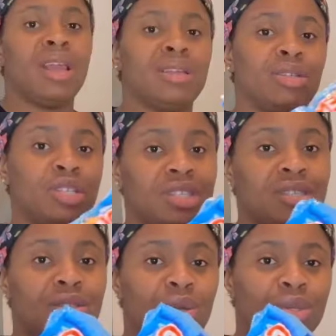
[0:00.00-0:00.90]
So this
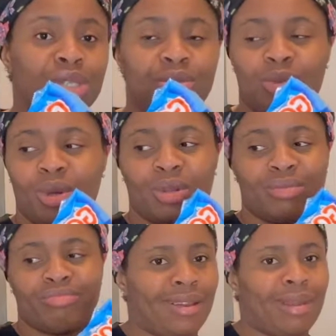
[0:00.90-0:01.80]
is
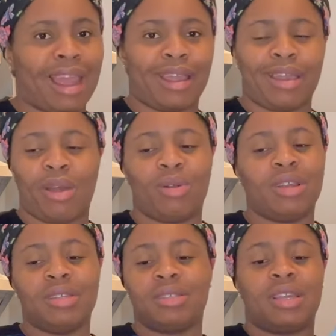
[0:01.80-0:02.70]
Goldimon. I
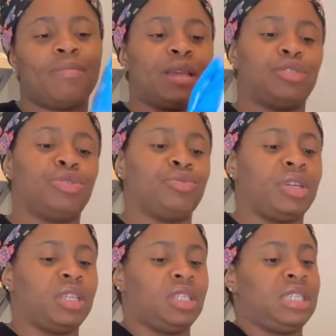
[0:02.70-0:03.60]
always give my
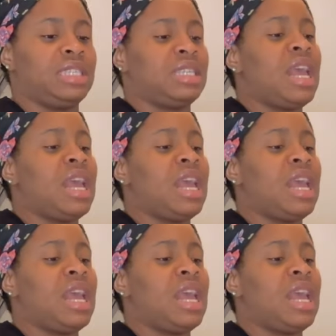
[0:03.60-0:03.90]
children this.